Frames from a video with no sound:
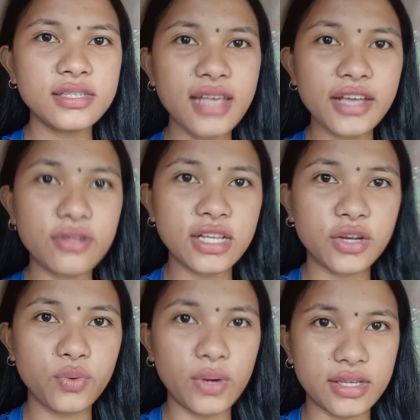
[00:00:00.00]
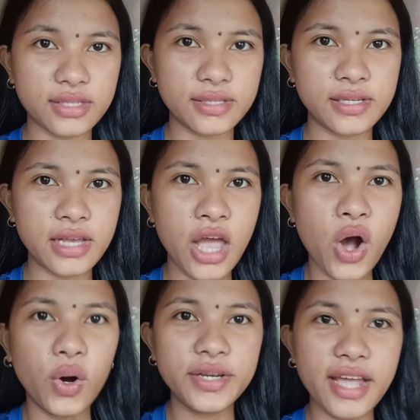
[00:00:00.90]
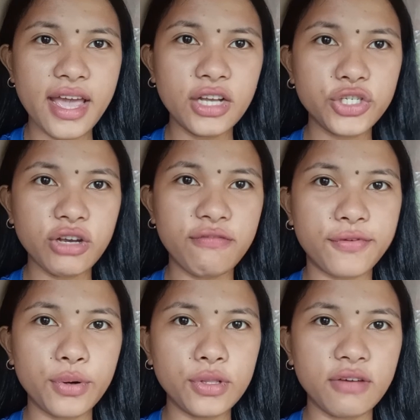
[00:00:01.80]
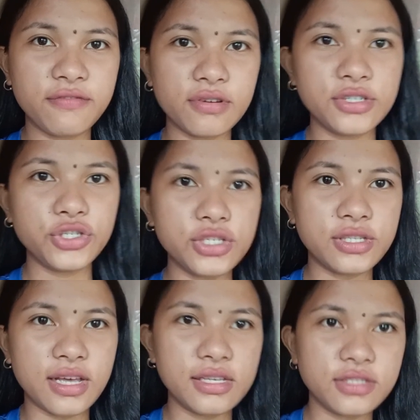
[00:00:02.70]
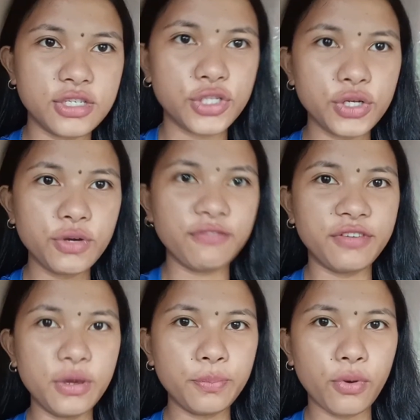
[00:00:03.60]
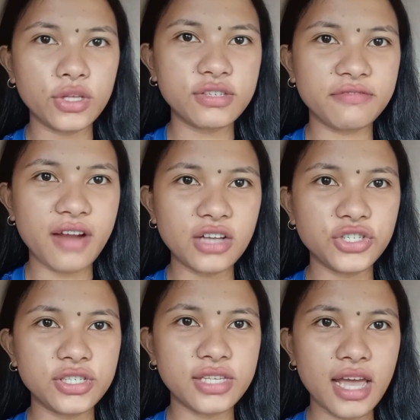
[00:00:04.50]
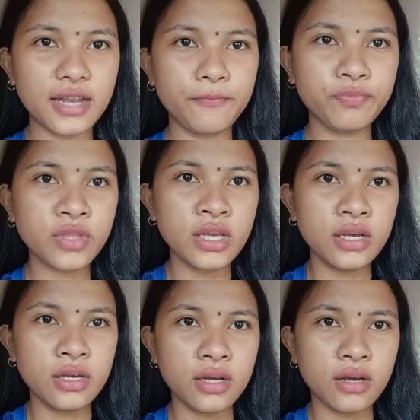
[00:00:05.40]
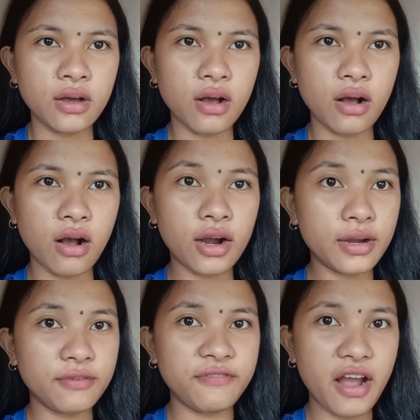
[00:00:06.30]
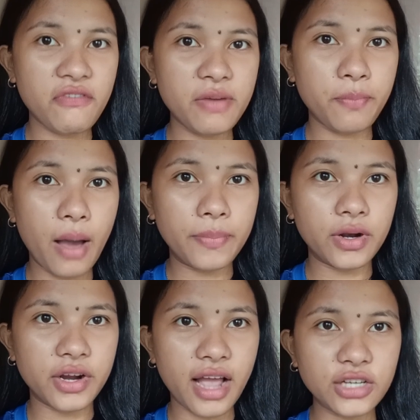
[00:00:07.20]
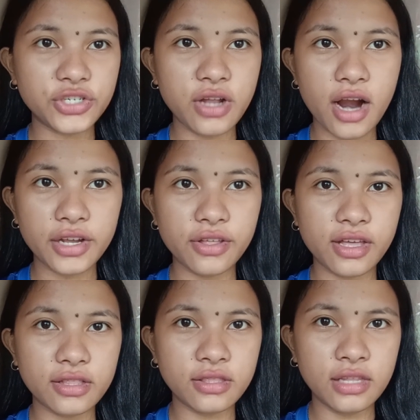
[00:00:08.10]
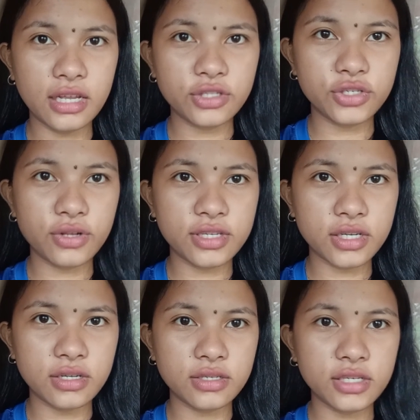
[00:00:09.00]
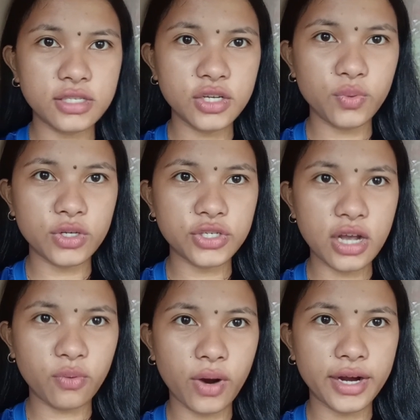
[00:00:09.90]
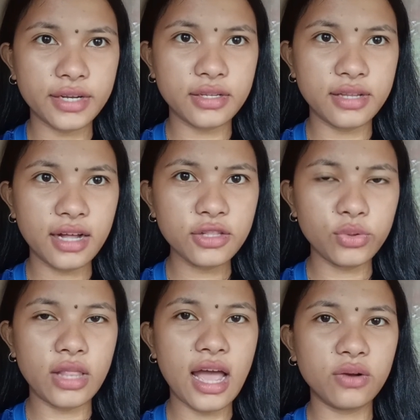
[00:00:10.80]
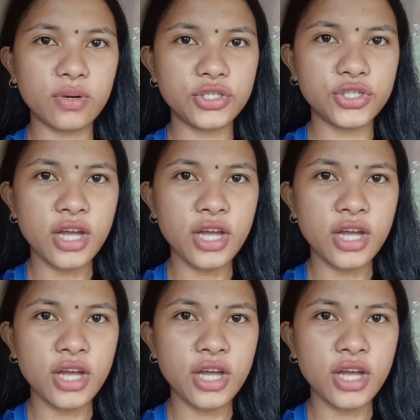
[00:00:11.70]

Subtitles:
On the issue of role of consciousness, the 2 viewpoints of Prussians and are very popular. Cashin argued that need to distinguish acquired L2 language